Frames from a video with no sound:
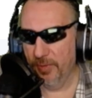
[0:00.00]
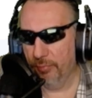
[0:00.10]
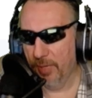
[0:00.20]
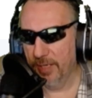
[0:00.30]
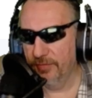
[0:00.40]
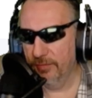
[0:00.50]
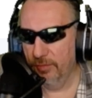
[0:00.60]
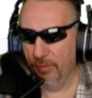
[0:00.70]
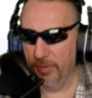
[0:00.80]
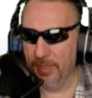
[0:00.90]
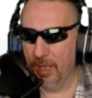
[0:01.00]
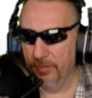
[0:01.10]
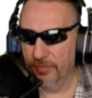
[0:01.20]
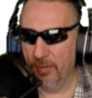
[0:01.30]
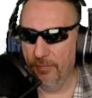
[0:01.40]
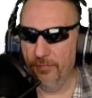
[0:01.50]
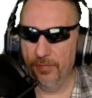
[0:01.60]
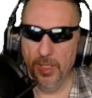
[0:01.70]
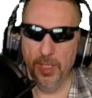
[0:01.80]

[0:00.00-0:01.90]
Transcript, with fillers: the price, $200 off.